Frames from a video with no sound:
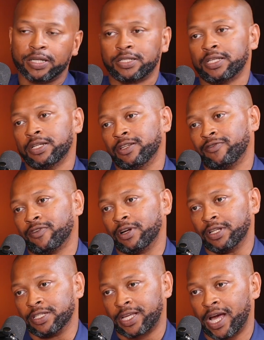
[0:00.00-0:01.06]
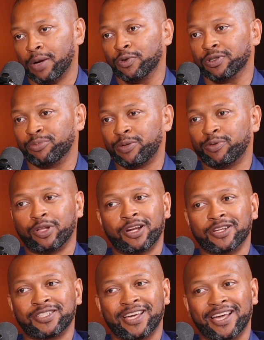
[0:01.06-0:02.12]
sitting in front of this camera, people don't
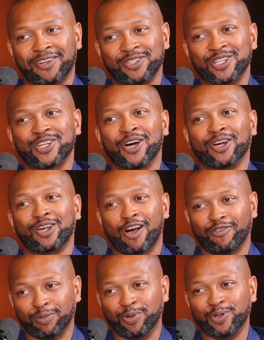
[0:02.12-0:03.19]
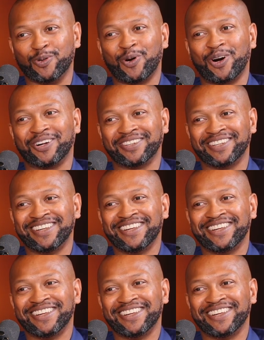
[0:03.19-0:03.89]
understand how just uncomfortable you are